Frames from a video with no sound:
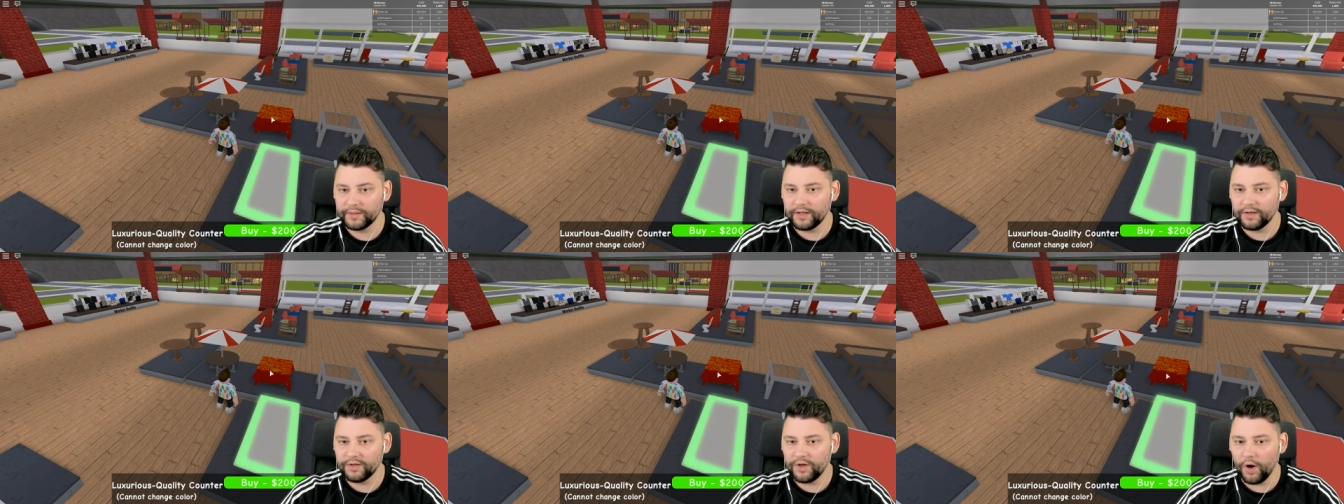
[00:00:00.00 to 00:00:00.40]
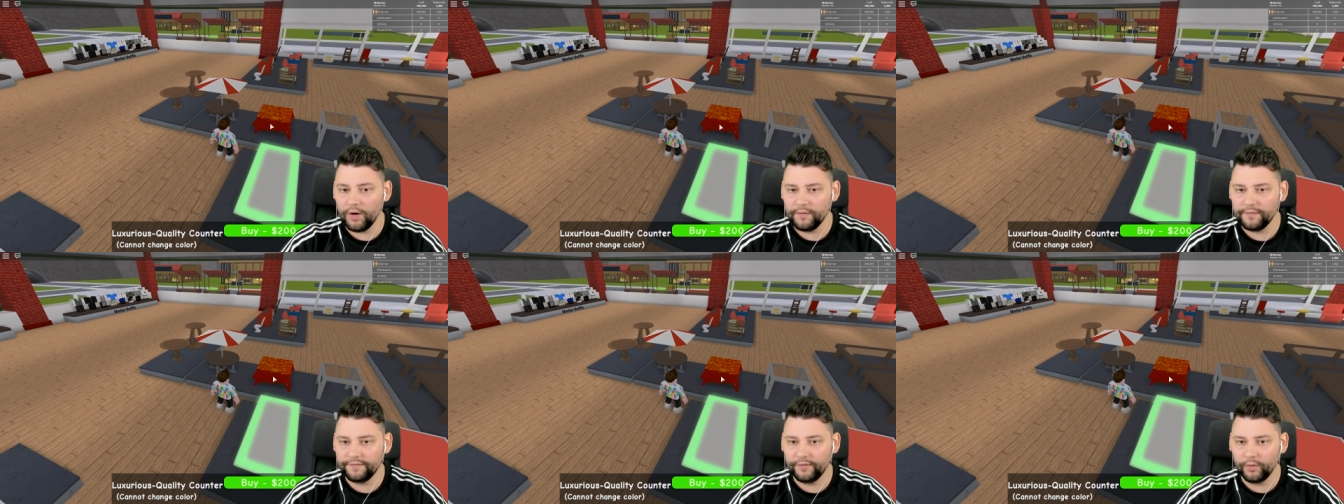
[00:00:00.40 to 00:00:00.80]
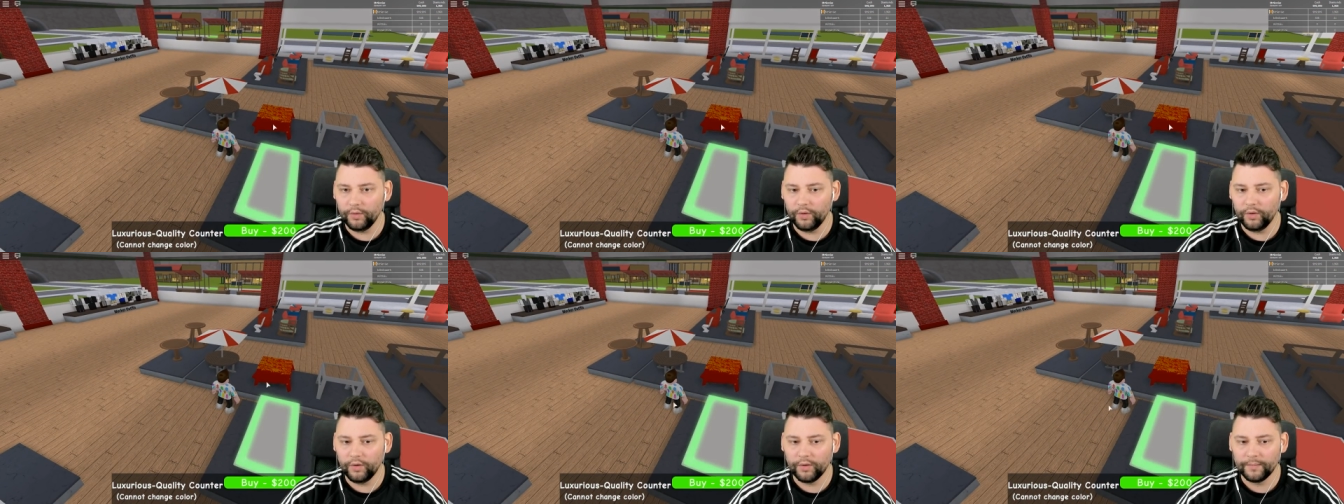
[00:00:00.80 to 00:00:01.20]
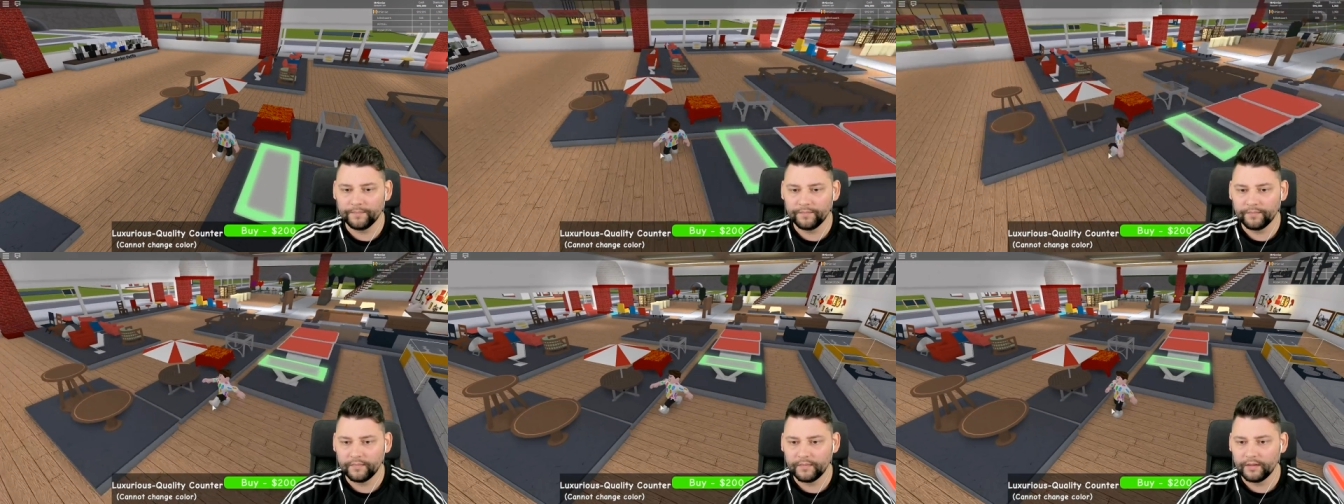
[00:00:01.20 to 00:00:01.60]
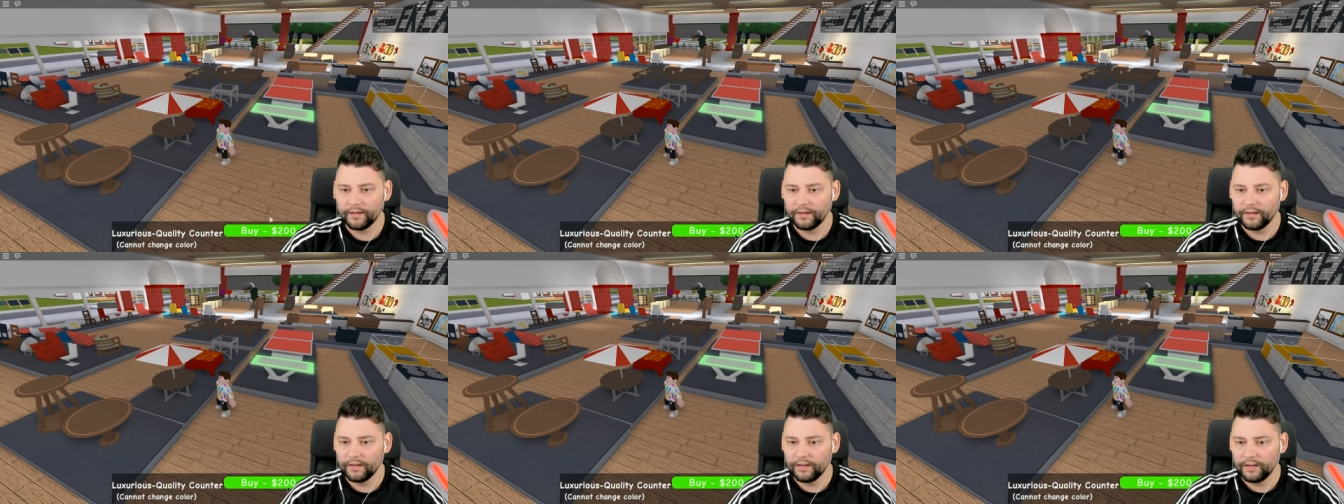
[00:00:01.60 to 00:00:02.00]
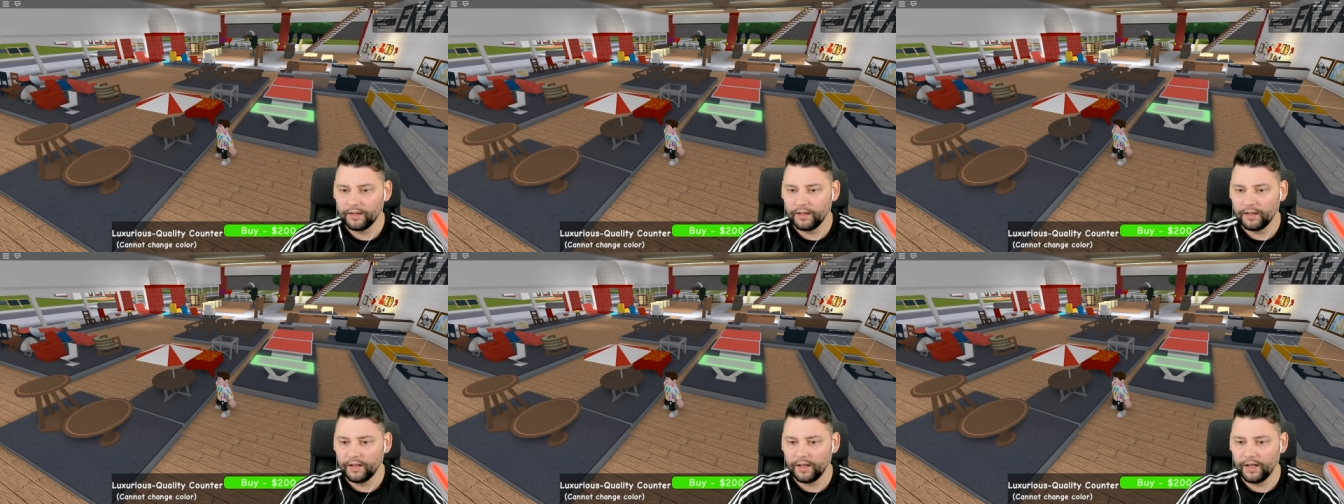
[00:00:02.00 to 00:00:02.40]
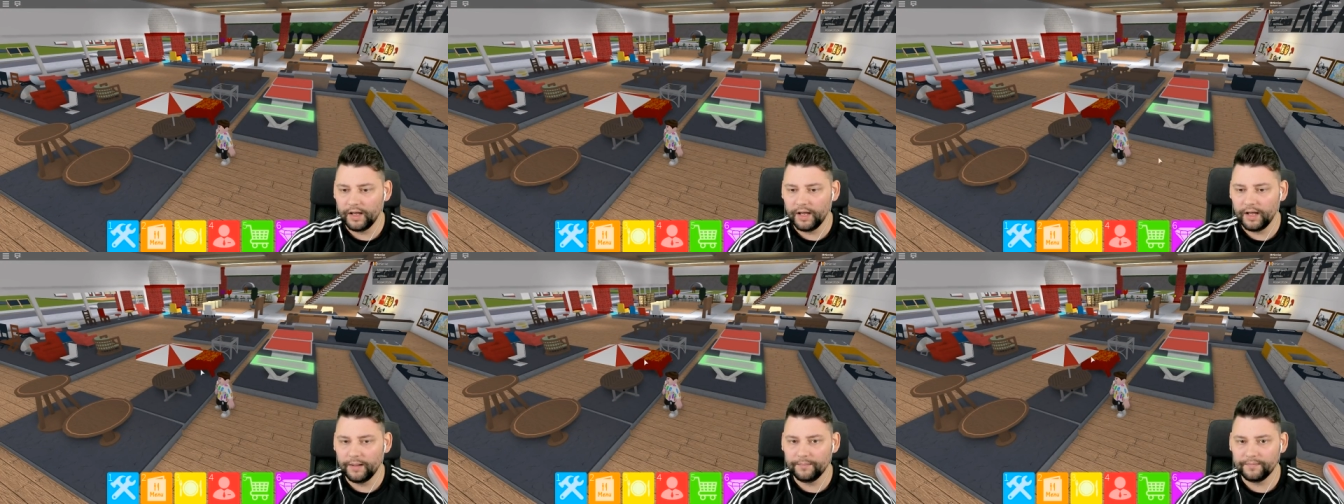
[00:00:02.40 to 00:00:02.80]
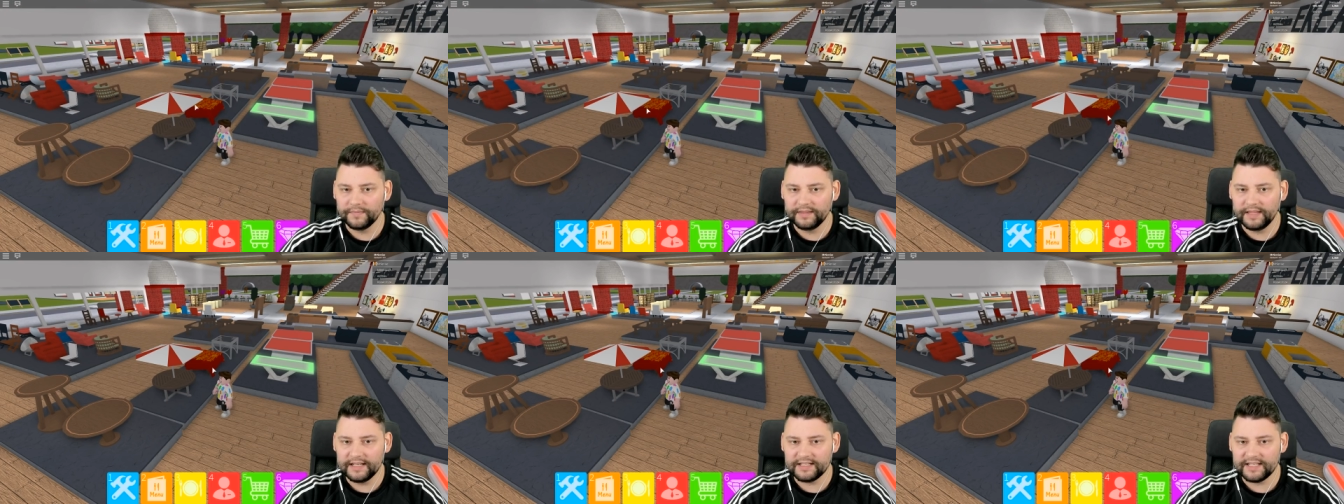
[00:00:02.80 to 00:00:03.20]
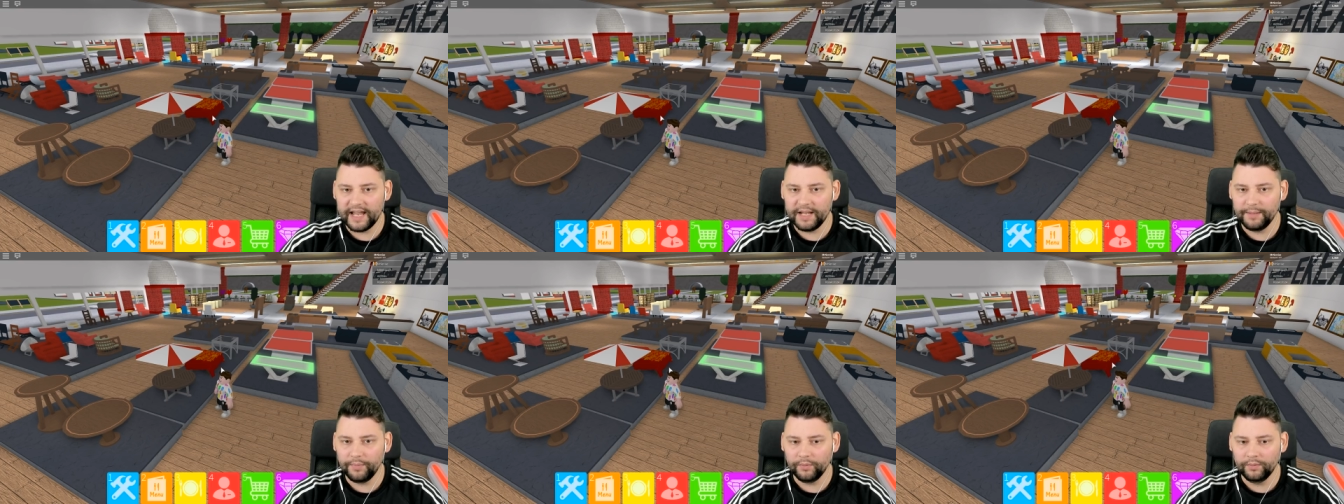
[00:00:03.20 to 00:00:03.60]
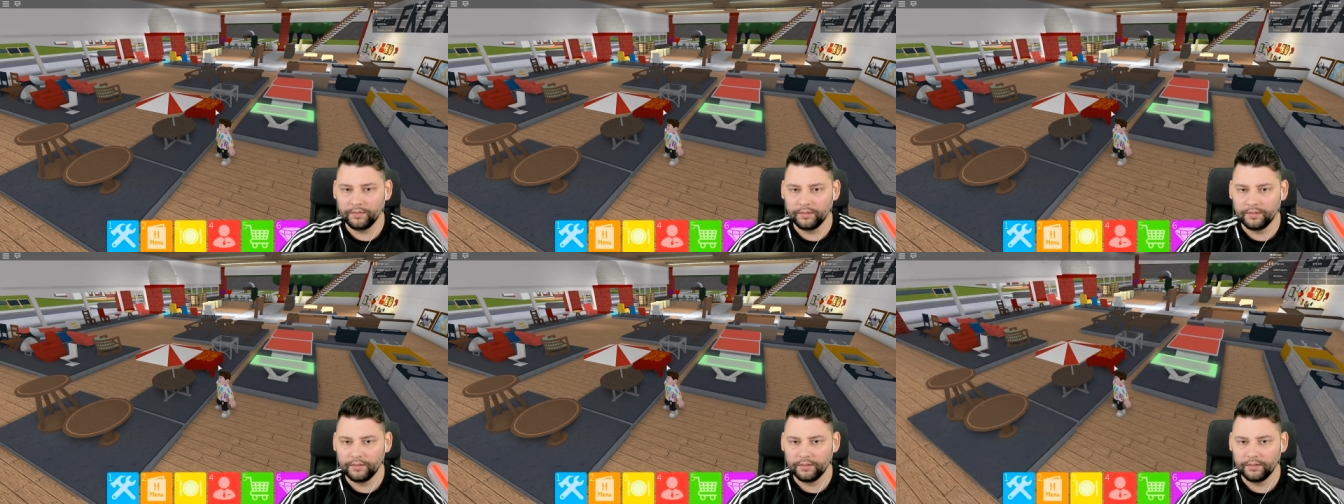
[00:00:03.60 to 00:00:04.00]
We could go for um, this table.